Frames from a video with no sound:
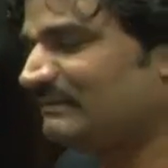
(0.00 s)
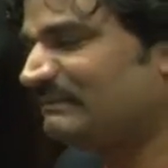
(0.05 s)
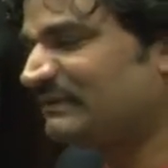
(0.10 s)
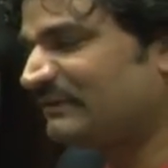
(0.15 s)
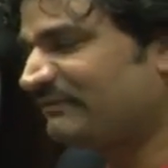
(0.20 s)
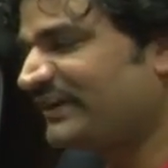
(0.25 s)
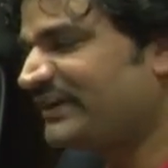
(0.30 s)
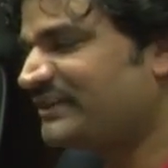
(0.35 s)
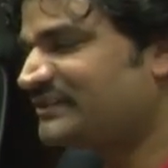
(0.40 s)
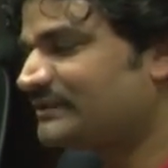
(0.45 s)

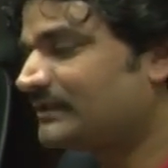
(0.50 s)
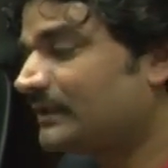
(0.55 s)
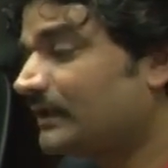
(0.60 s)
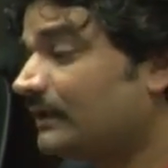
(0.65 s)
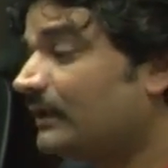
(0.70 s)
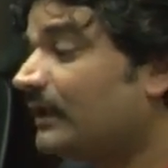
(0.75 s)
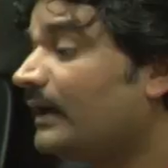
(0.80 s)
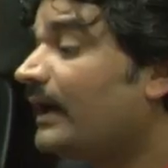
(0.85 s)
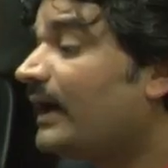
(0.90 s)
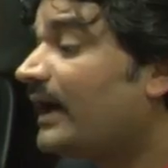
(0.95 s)

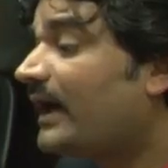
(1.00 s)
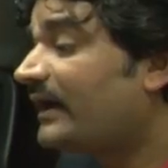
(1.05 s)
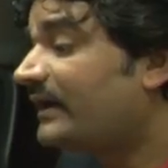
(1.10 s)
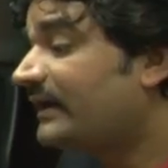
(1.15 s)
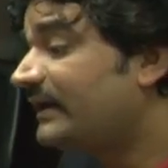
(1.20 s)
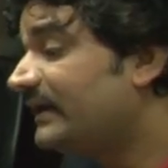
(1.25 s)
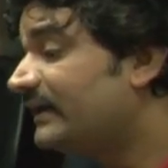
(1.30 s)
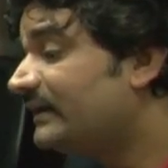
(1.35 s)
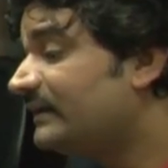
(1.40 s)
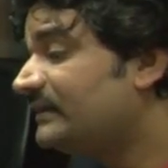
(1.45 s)
professional.
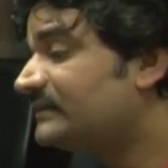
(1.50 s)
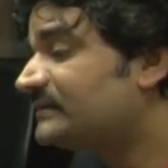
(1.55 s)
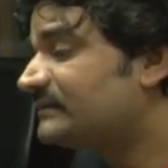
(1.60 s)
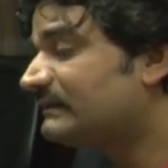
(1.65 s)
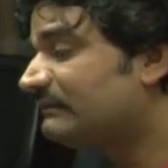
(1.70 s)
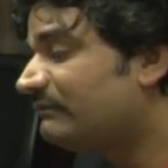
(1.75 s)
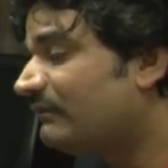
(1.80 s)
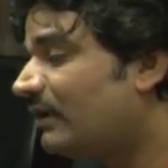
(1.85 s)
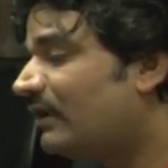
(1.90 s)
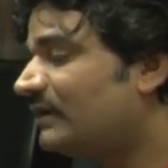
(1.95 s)
And here is
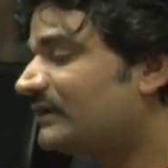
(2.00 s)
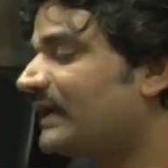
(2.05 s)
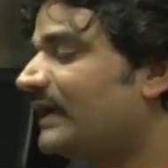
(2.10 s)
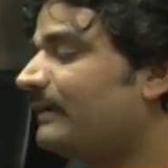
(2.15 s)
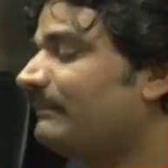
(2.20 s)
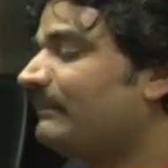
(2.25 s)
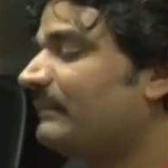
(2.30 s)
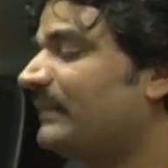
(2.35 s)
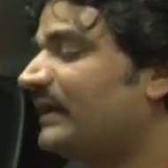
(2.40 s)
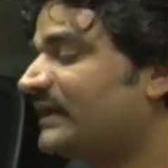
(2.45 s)
what
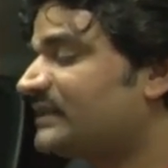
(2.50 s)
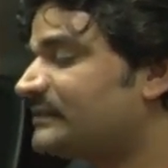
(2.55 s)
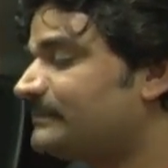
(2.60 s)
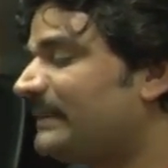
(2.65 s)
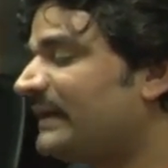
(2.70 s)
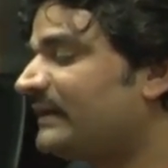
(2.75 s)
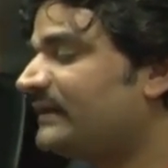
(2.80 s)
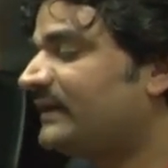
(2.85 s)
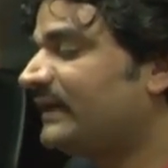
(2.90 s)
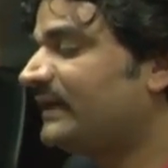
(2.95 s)
I'm
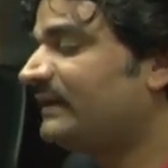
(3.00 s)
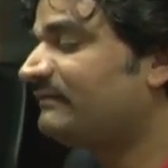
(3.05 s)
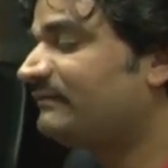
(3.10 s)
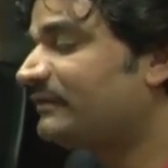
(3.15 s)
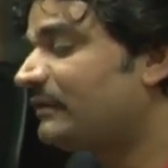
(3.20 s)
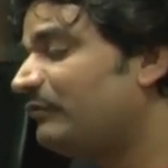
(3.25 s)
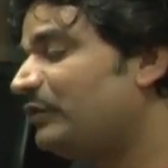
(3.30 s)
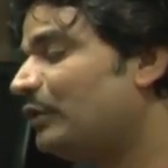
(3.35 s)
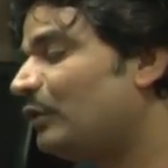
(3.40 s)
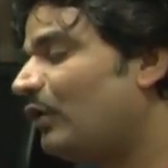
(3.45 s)
expecting
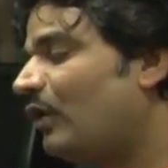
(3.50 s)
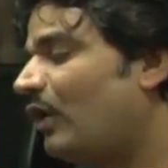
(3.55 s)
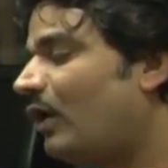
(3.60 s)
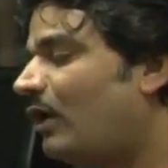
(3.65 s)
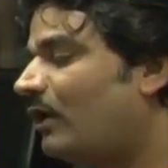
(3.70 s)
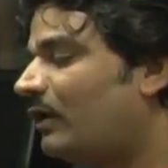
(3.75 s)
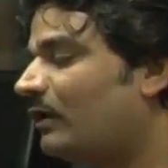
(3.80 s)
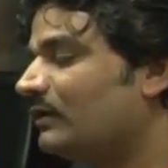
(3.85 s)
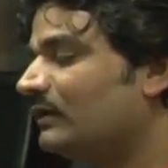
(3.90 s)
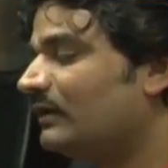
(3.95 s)
from you
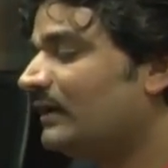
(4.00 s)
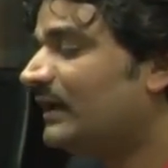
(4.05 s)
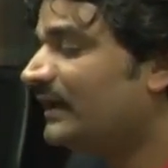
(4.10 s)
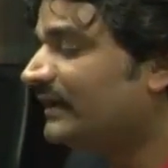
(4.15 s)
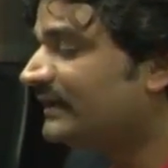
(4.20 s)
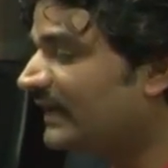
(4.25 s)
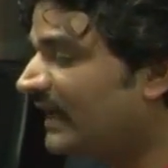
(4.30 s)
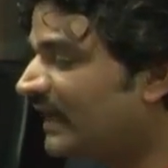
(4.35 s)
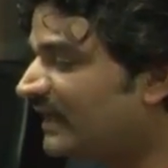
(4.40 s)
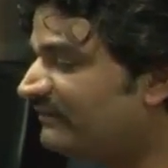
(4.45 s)
all.
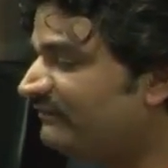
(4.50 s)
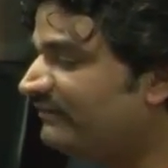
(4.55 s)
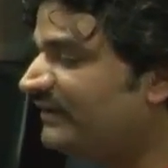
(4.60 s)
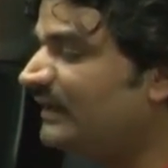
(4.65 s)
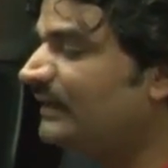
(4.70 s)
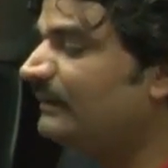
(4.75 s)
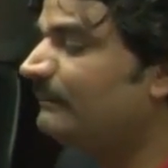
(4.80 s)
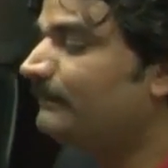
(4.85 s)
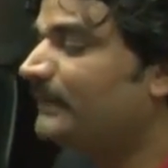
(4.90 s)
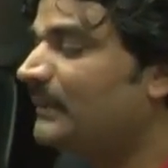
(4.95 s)
Can
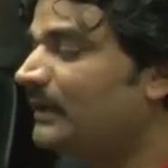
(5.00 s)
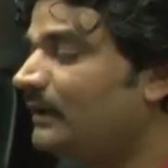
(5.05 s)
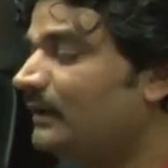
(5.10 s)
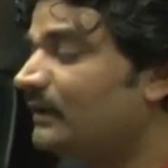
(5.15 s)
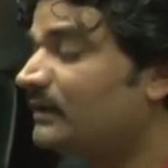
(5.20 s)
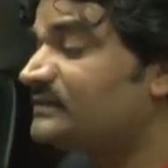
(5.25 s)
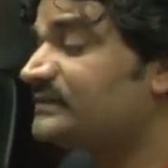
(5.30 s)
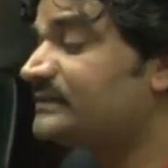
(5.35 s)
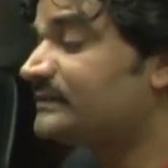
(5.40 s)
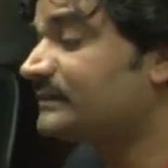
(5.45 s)
we
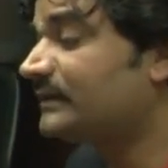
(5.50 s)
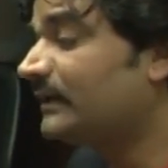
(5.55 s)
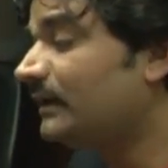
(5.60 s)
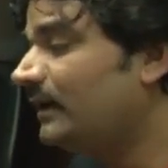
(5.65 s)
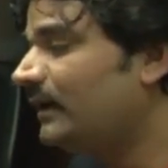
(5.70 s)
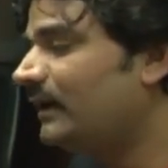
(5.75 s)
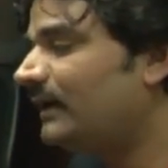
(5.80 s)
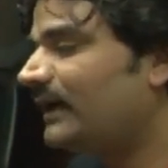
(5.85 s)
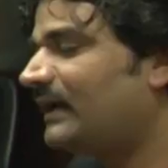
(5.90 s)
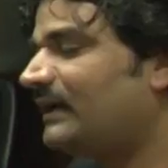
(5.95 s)
build a
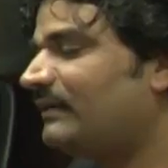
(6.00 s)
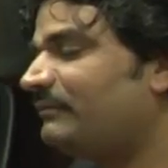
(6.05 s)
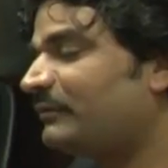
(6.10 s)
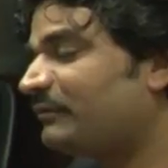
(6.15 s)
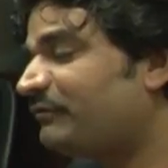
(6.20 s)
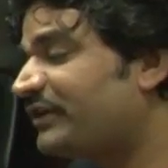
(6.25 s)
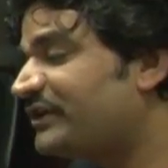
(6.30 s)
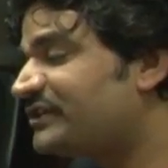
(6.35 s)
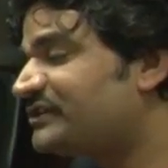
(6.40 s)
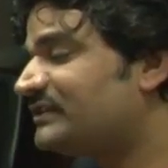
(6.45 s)
skilled and
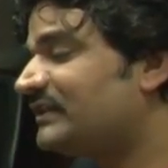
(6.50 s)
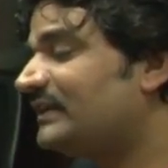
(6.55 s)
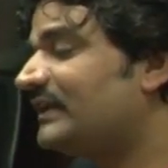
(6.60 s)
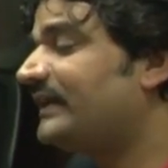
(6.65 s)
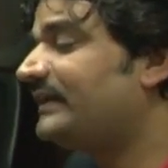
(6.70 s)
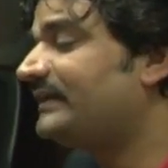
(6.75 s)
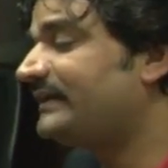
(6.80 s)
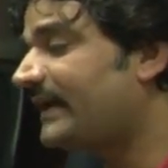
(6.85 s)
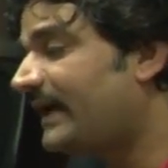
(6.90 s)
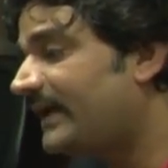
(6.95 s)
professional
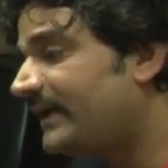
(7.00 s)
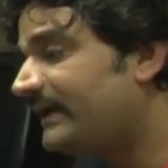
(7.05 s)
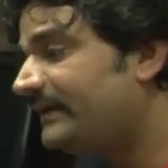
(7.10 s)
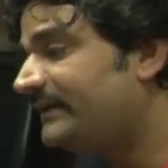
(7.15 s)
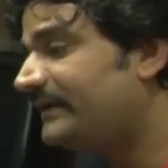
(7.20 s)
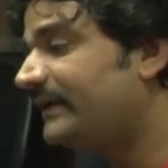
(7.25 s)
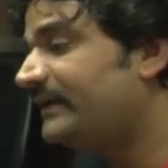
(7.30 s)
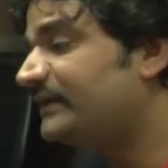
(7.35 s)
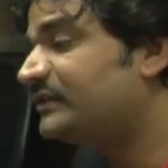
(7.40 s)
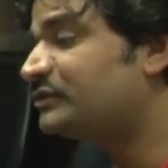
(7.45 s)
and
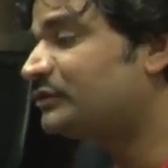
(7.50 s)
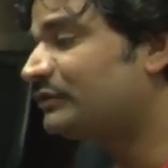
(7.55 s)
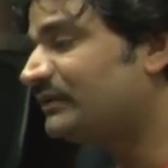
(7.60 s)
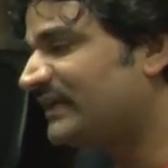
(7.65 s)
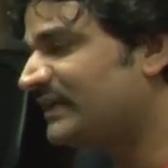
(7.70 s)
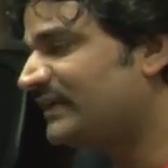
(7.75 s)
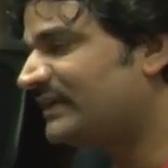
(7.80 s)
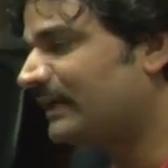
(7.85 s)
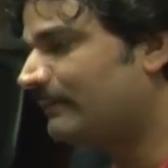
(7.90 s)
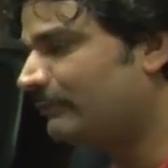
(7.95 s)
talented
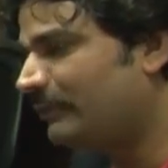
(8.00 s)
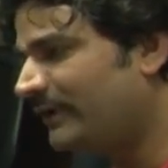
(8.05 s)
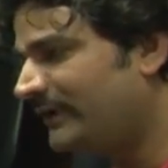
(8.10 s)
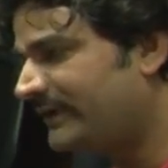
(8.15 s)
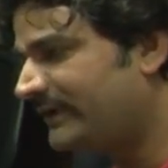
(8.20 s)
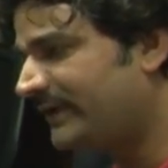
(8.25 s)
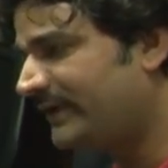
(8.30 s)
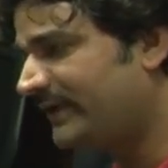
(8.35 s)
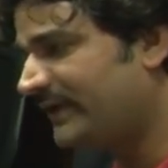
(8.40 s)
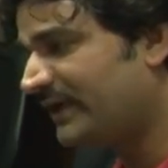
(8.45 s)
student
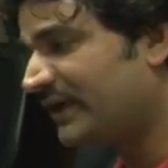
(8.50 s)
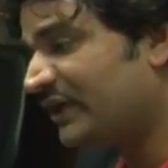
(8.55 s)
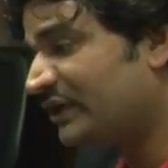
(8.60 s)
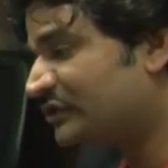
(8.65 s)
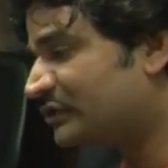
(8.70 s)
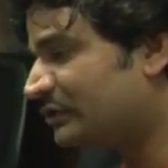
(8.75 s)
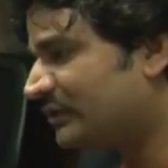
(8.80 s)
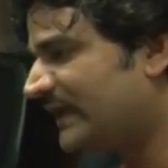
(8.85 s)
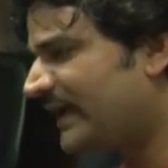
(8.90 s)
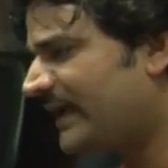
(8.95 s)
community
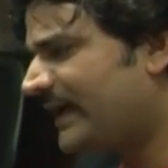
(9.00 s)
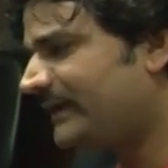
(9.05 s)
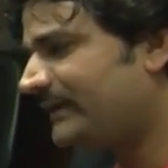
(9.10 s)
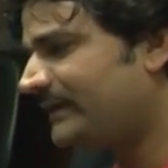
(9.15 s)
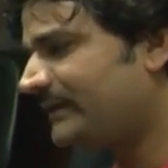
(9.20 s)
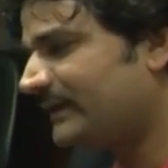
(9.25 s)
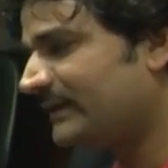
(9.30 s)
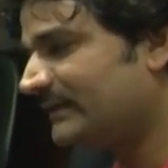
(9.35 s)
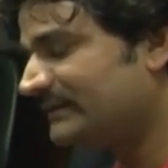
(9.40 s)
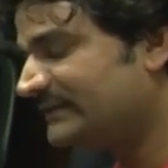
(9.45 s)
so
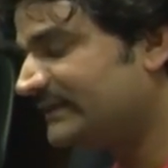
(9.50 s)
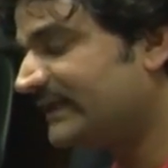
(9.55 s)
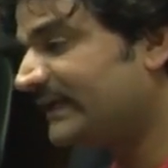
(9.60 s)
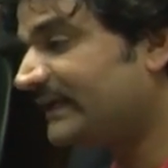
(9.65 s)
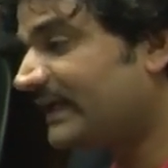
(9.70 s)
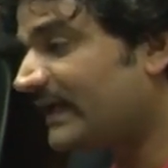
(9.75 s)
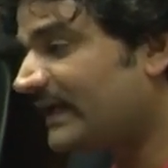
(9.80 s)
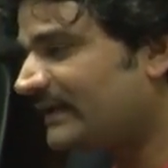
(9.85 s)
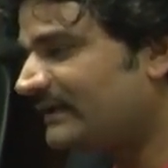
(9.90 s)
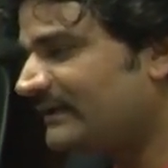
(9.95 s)
that
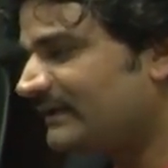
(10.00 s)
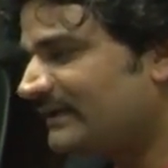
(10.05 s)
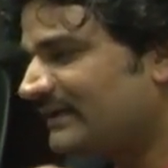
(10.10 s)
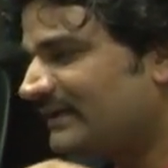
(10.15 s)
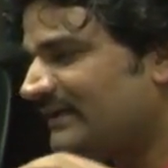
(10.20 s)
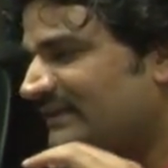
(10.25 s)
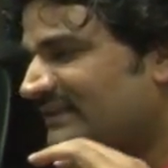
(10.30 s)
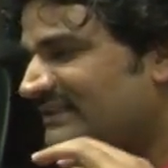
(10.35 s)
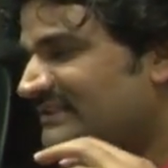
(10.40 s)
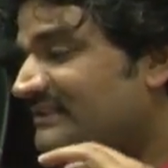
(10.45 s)
they can
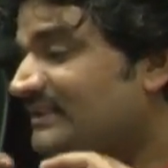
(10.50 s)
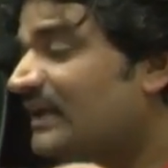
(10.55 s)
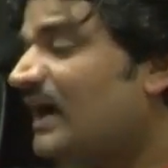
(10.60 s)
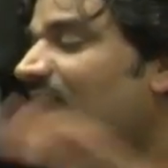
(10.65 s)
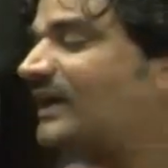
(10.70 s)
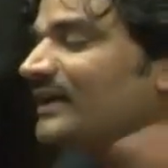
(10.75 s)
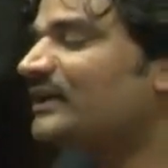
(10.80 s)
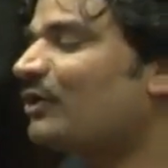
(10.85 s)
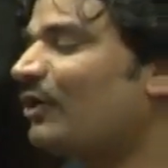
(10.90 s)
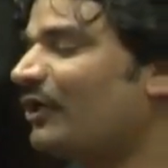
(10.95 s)

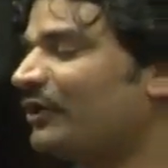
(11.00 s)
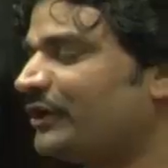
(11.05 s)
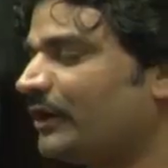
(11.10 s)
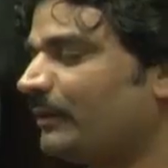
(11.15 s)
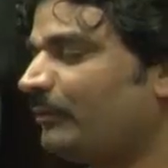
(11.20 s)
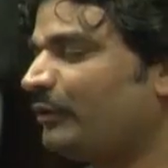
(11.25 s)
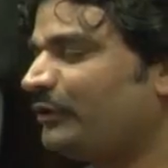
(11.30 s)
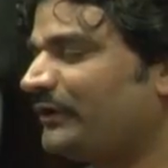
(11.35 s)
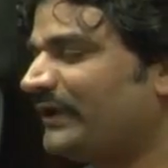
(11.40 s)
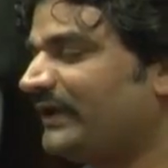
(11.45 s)
start
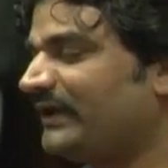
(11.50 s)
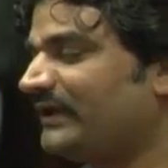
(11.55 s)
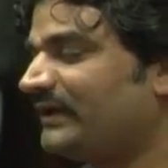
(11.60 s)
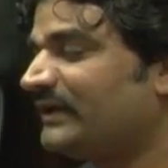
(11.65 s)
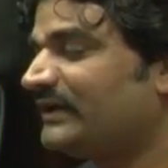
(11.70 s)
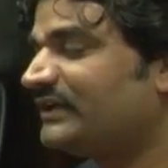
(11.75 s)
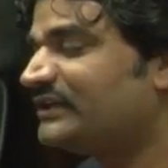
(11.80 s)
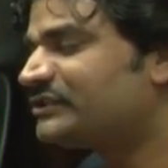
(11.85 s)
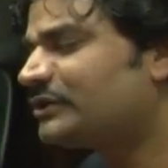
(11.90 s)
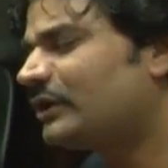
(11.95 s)

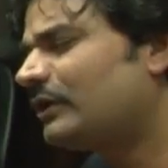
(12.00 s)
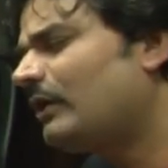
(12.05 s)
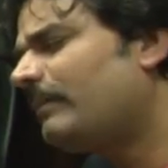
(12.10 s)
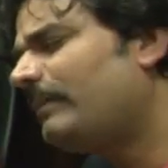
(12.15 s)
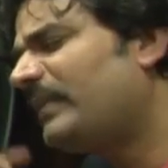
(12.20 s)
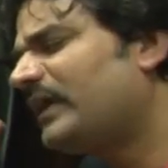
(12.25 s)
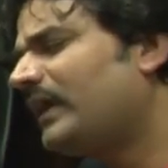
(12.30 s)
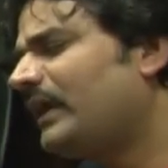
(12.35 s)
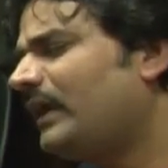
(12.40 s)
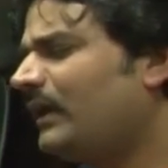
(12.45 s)
contributing instead
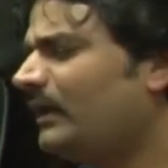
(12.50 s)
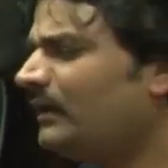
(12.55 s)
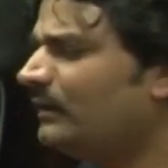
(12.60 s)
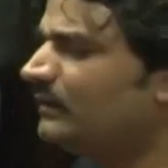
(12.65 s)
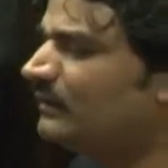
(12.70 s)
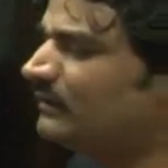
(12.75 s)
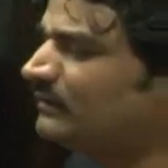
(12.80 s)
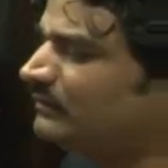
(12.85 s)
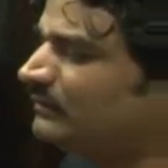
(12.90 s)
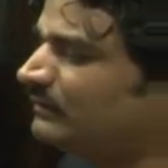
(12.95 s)
of
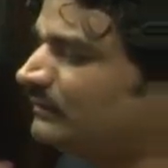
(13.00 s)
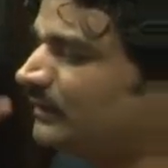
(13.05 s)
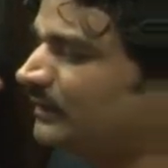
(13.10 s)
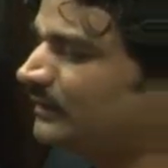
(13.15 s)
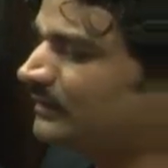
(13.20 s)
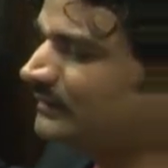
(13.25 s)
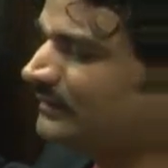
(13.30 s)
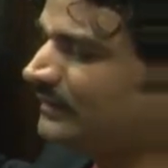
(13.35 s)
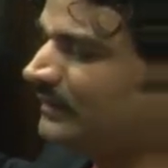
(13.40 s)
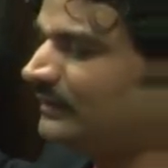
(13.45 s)
again, you know,
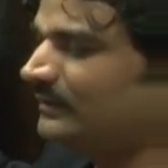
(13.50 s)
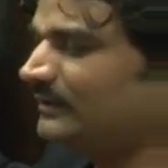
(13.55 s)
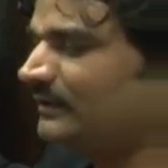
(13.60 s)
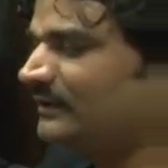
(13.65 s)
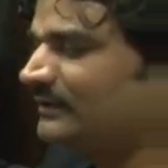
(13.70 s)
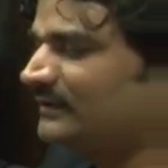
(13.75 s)
learning.